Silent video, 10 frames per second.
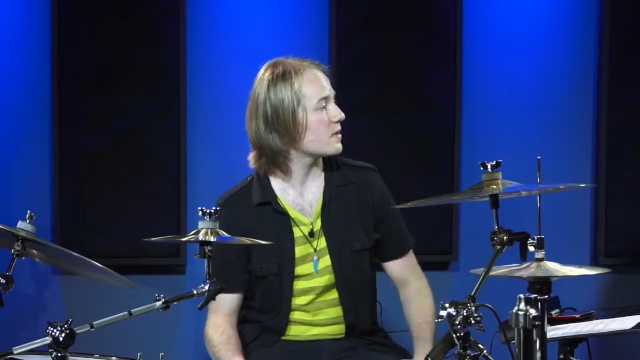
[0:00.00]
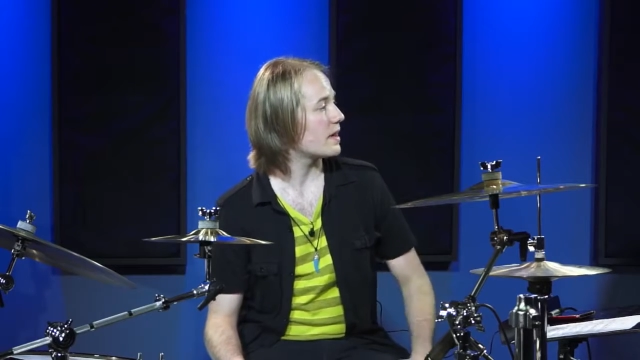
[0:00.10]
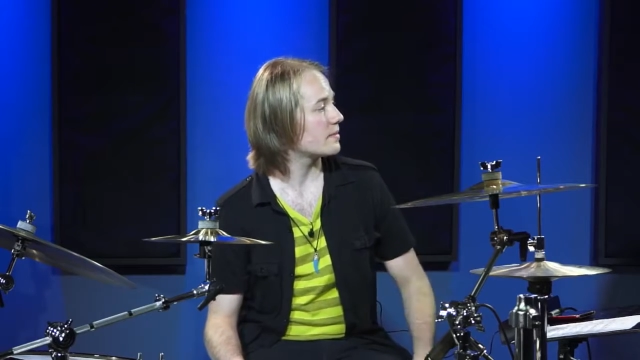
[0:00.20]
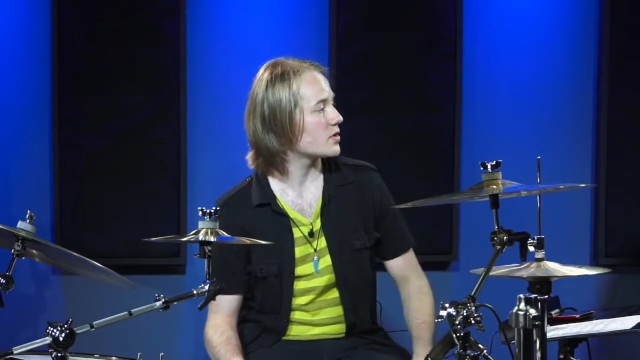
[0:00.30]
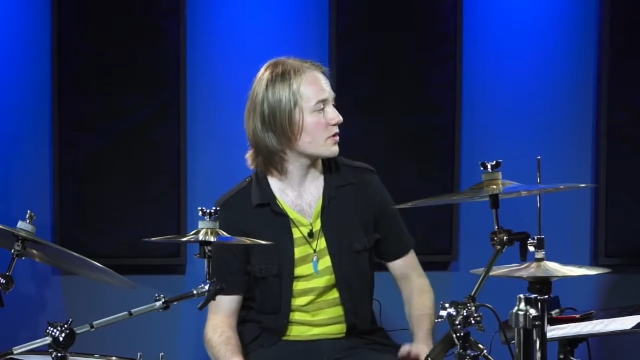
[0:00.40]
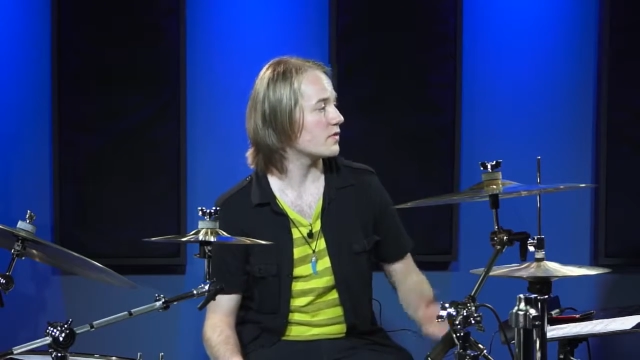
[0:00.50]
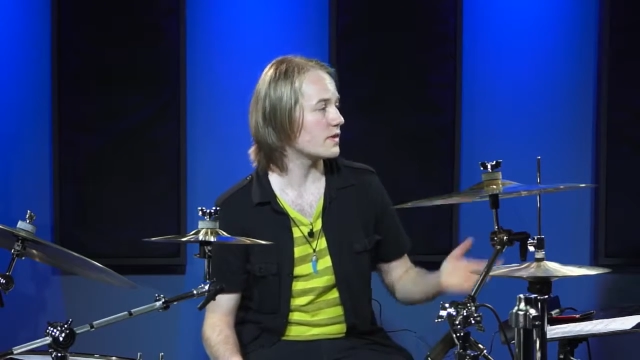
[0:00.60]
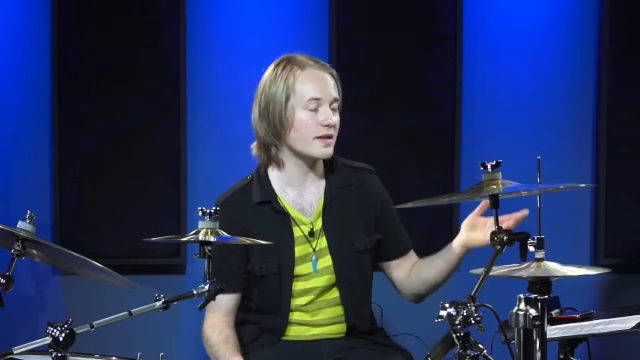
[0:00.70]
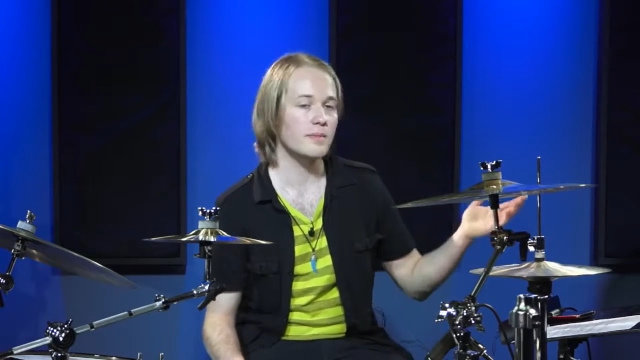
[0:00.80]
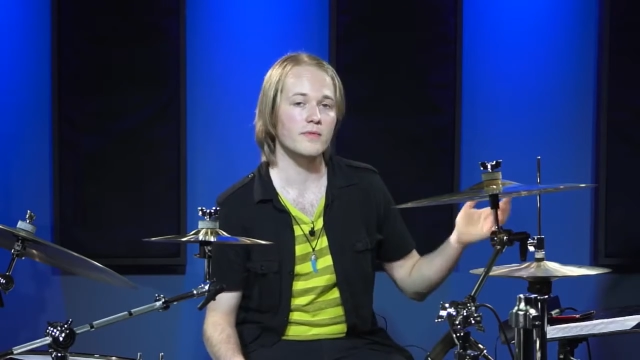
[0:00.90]
right? Sure, you've
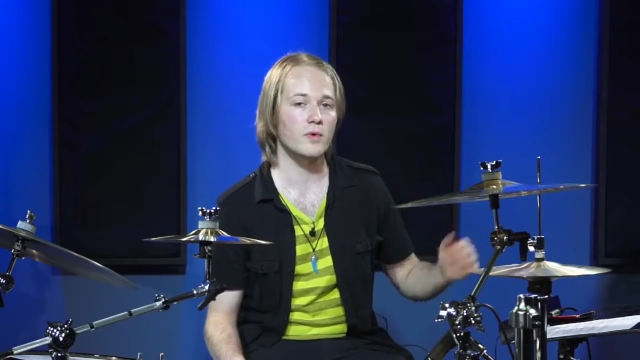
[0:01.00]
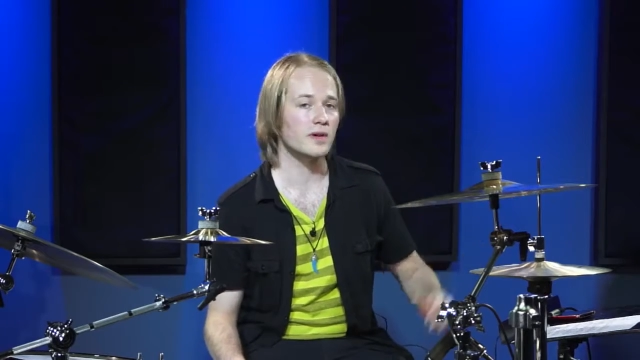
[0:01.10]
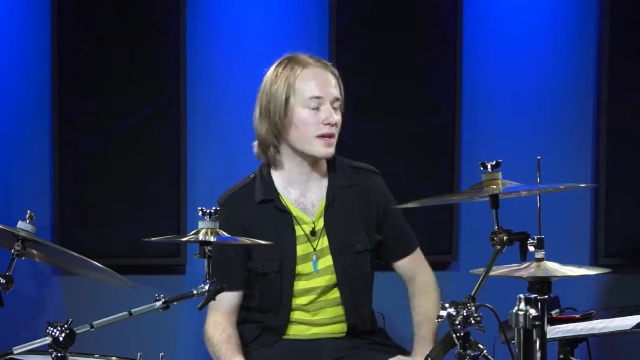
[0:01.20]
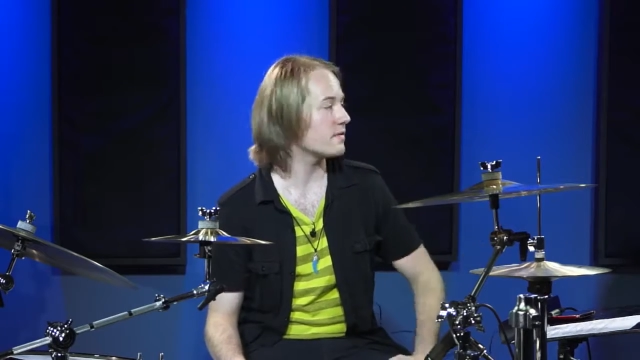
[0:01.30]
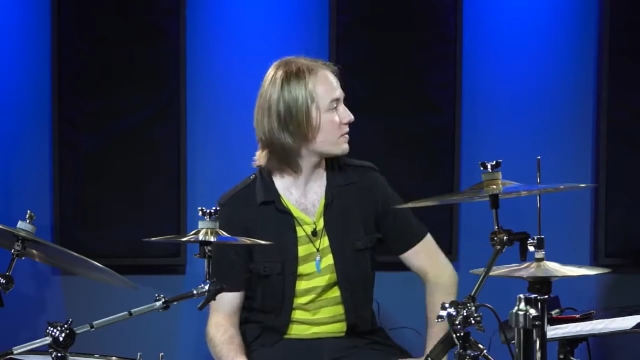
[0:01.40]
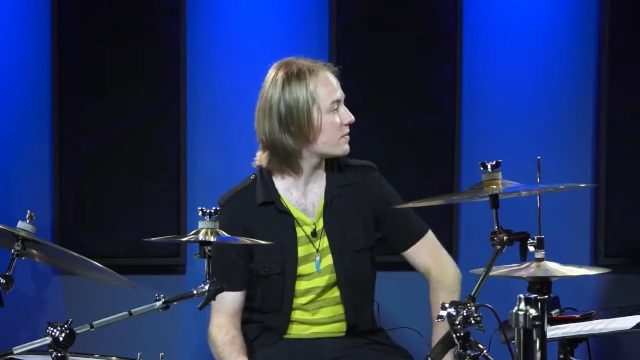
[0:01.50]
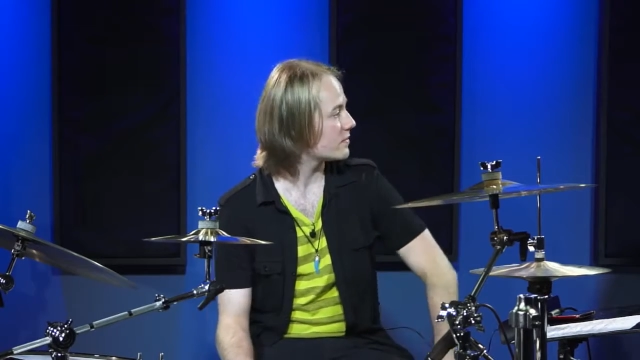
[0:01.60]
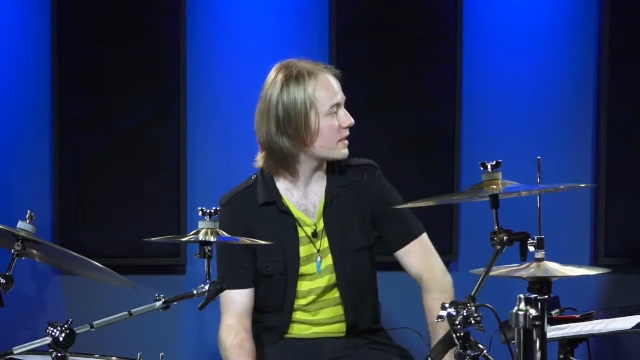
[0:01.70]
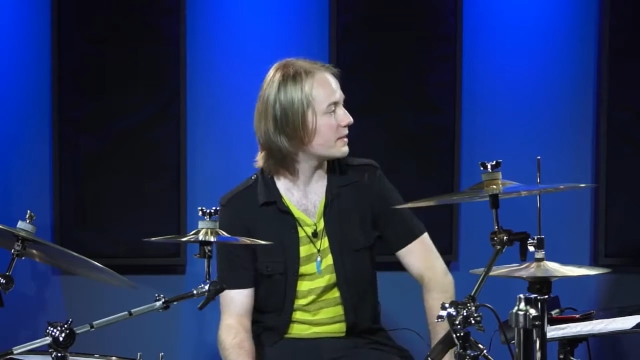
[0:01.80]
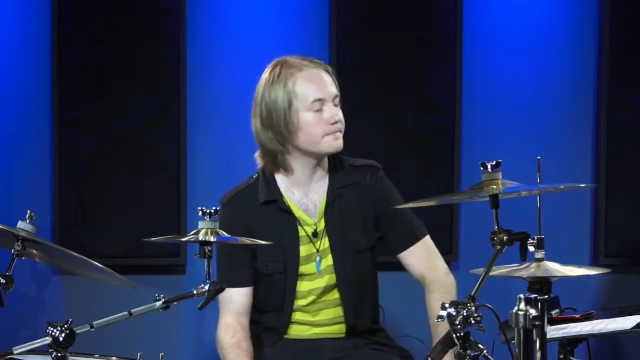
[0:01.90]
done that before, Dave,
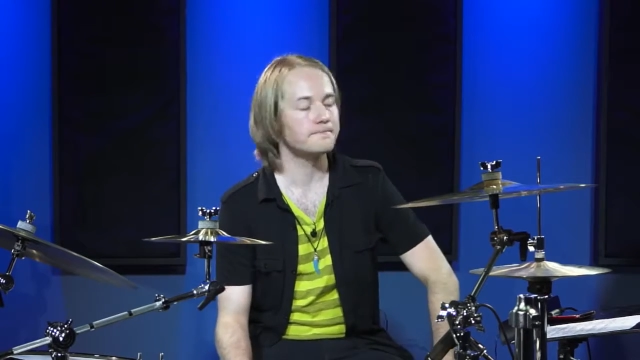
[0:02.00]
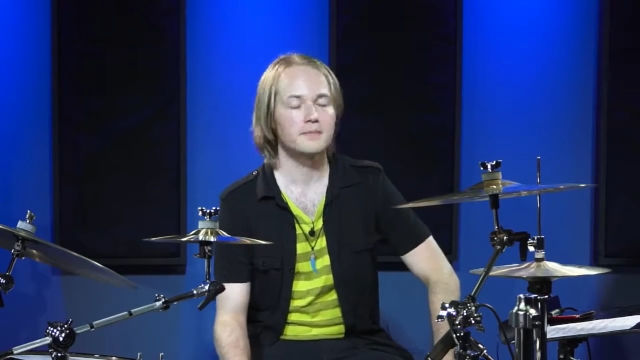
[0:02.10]
right?